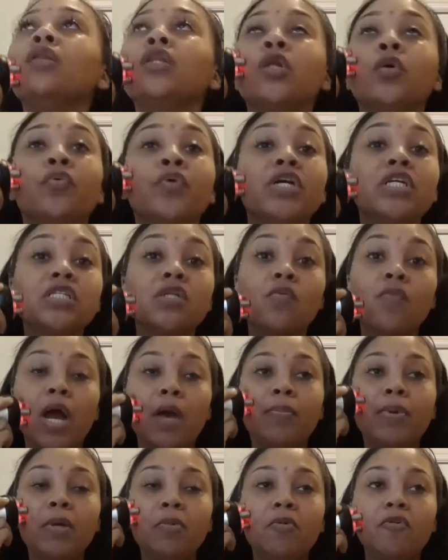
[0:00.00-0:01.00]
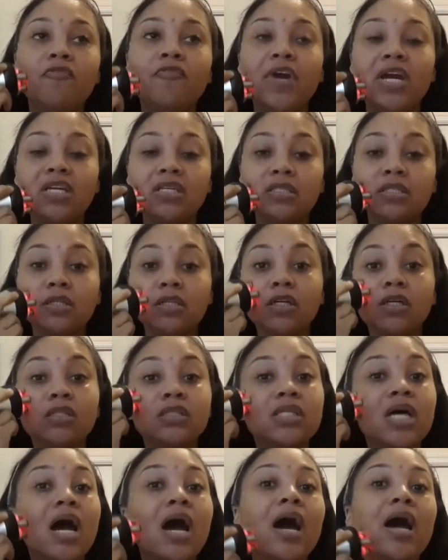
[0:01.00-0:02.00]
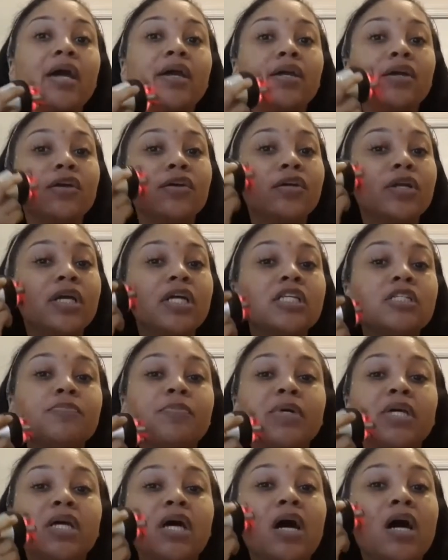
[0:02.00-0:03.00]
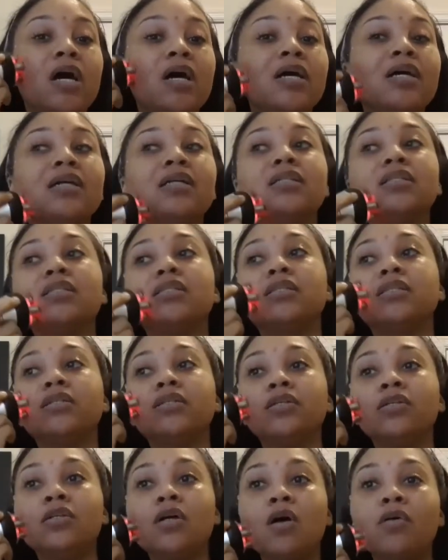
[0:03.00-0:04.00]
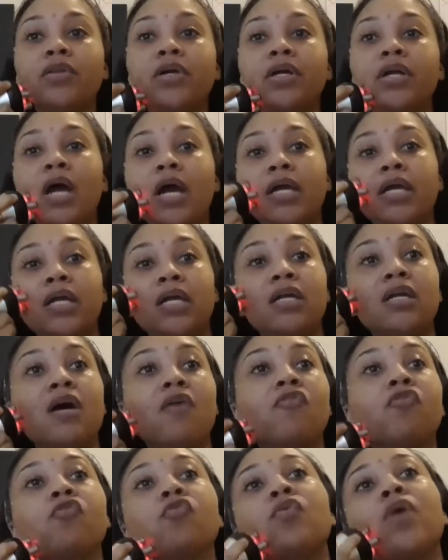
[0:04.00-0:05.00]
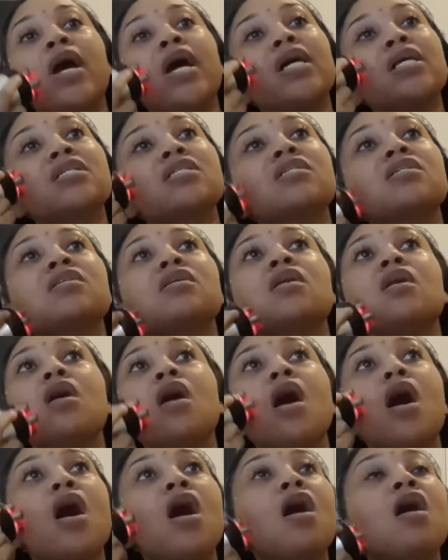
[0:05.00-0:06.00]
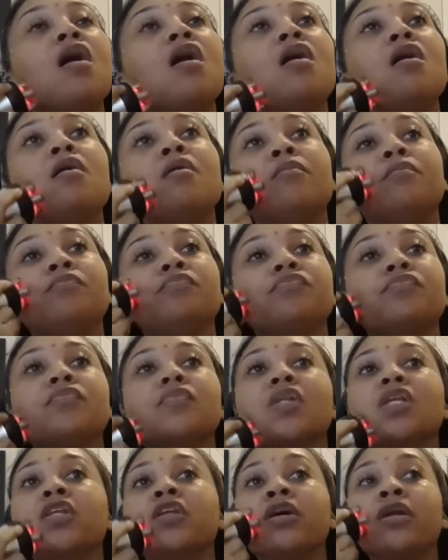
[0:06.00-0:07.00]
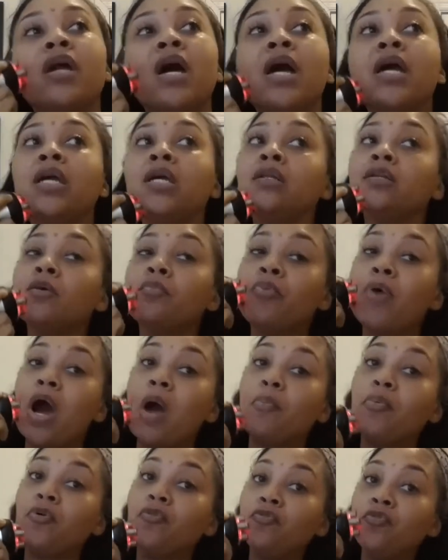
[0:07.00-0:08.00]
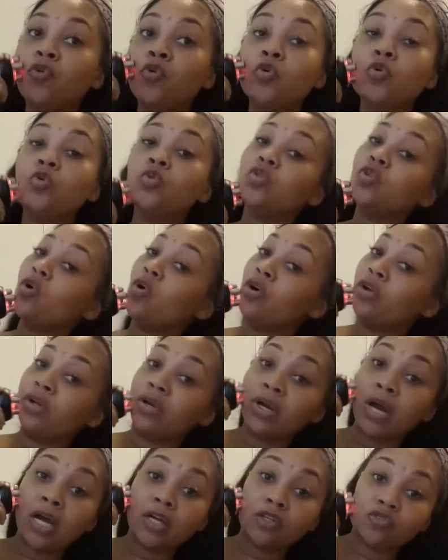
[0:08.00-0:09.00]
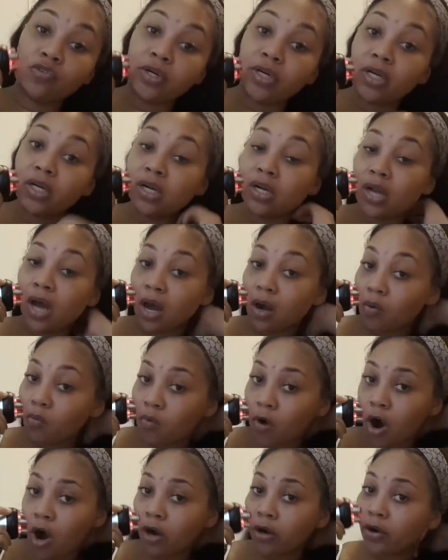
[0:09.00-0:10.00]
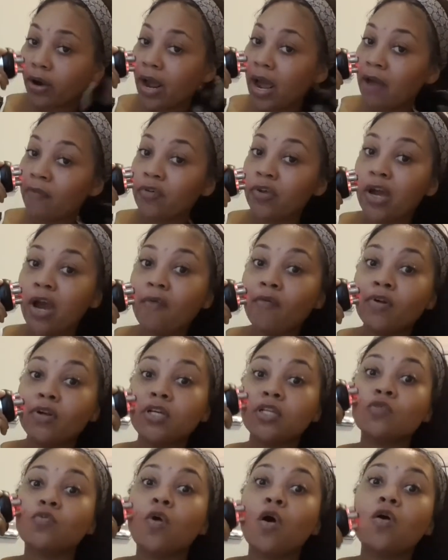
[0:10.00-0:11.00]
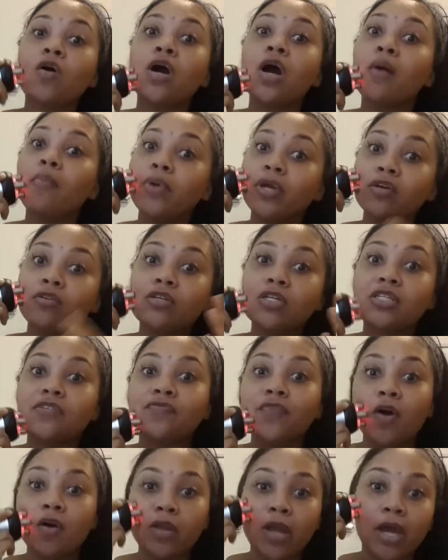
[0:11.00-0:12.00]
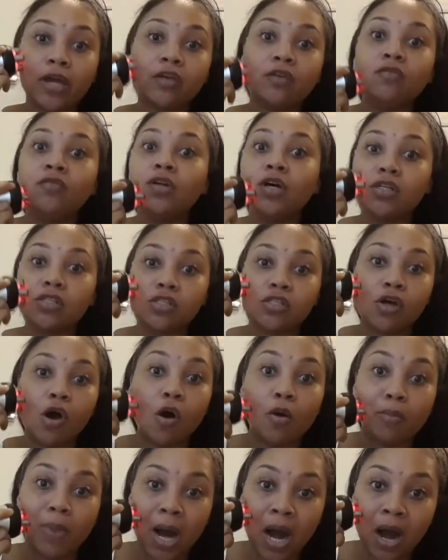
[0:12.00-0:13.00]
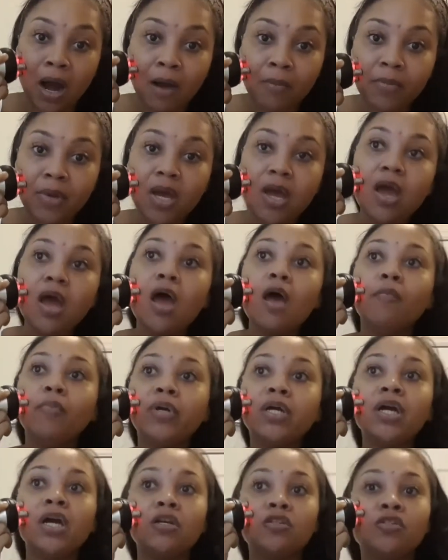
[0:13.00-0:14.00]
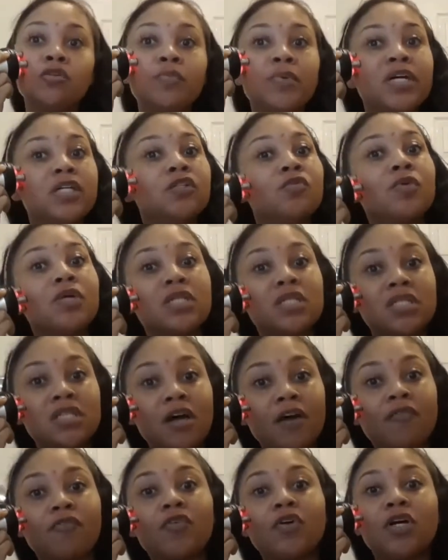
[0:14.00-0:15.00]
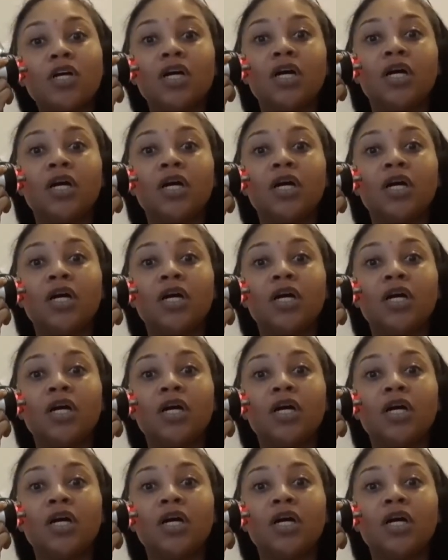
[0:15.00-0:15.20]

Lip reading: the reason why people's face look tired is because, you know, they're not getting enough rest. They're not eating the proper foods, or they're not drinking a lot of water. Have you ever just woke up and you just felt like you look so bomb because you've been doing stuff